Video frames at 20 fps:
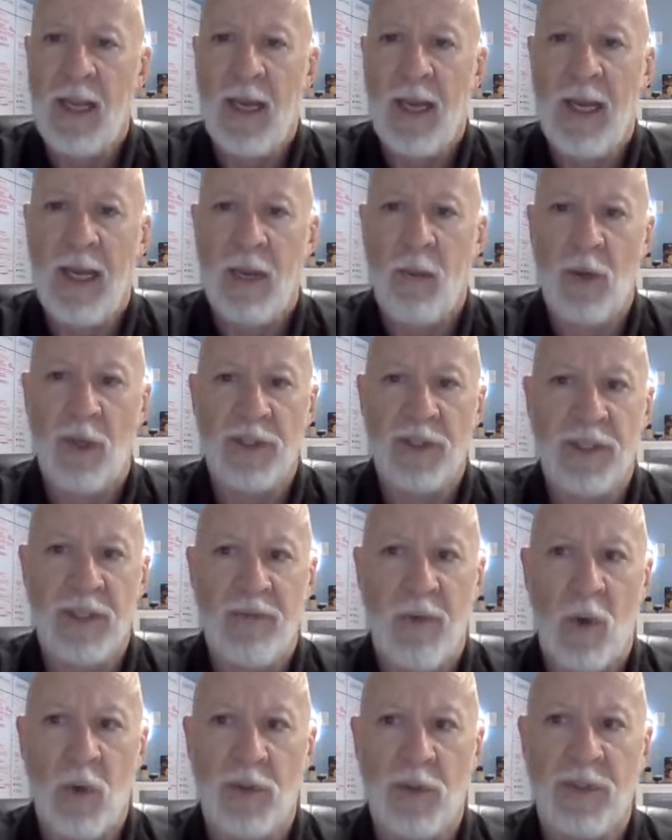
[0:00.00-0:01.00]
Uh, we also have
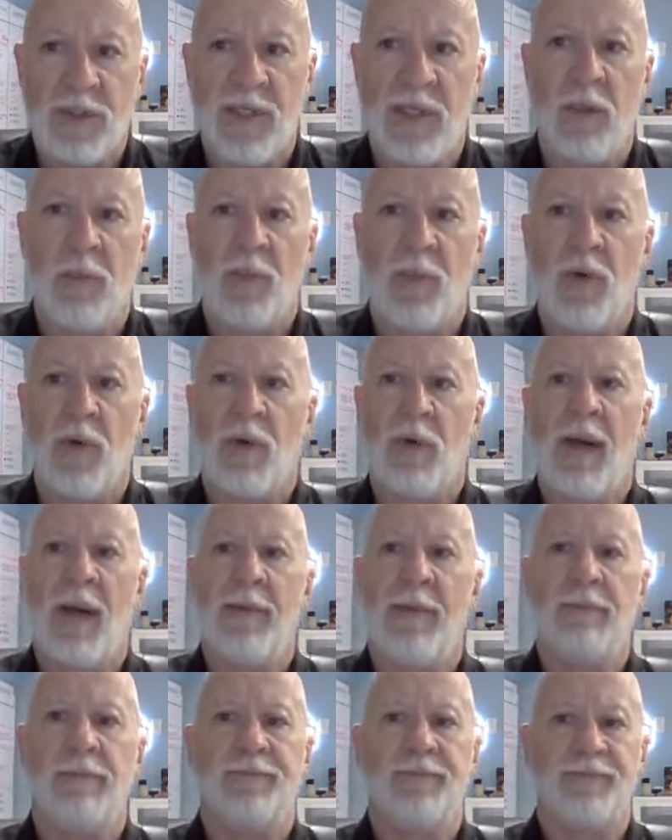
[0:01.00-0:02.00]
a wholesale
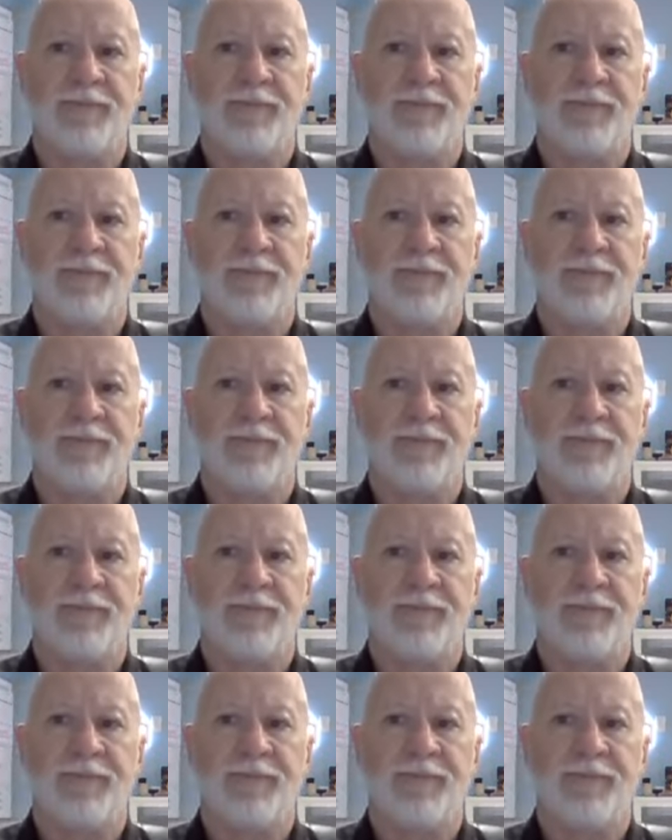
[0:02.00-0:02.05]
program.